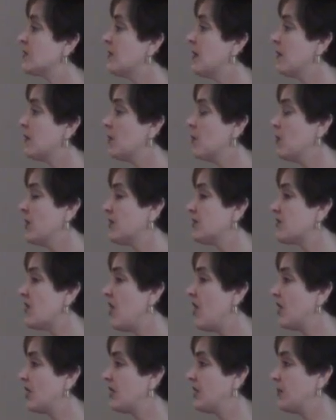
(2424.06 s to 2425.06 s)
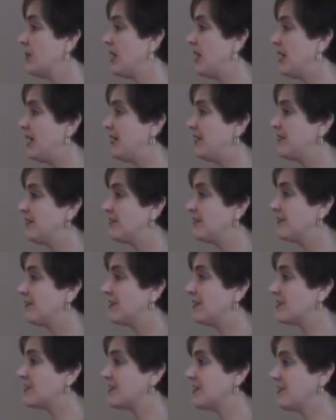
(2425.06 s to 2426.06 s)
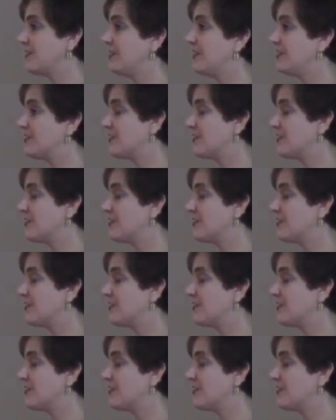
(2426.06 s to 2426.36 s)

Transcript: remember, once occupied Assyria